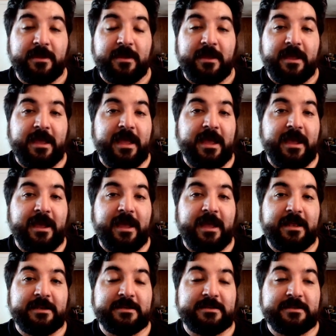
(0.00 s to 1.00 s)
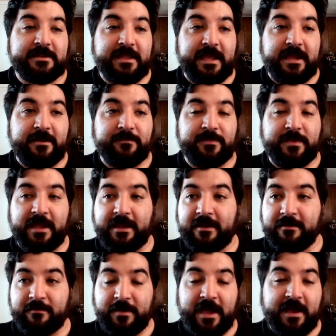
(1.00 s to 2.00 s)
and they
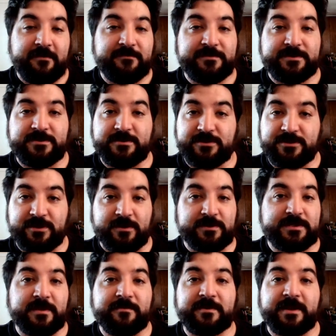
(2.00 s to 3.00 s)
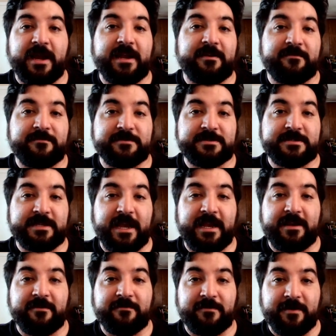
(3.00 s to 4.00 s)
have show some kind of sign
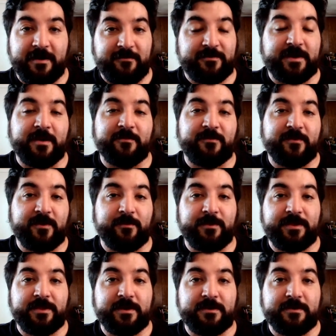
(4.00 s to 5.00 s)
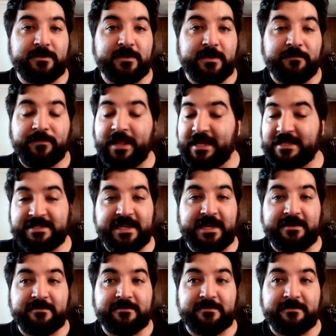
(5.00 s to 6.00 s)
of comfort with you. That's it.
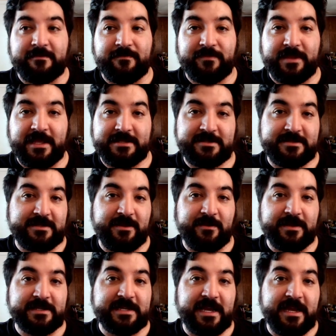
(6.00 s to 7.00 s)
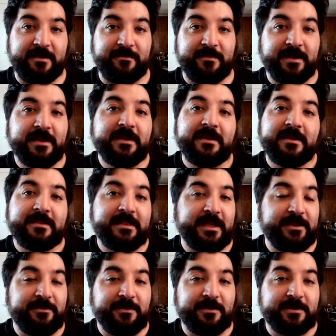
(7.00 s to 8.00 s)
That's the only time that
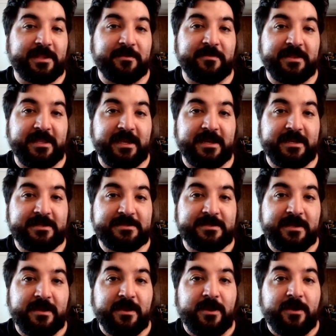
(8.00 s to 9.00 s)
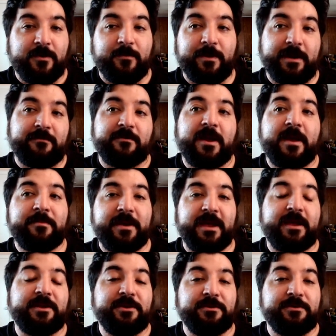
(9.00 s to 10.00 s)
you look them in the eyes. Whenever I met
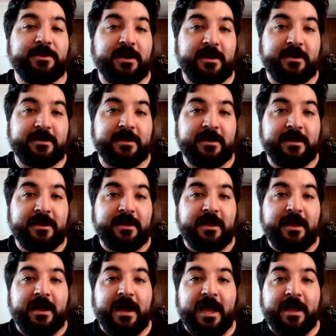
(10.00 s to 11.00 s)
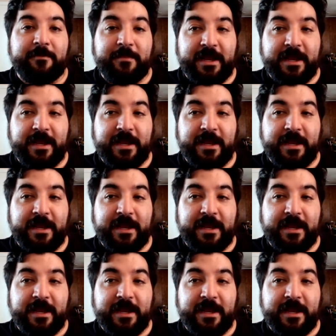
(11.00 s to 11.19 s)
a new dog, I made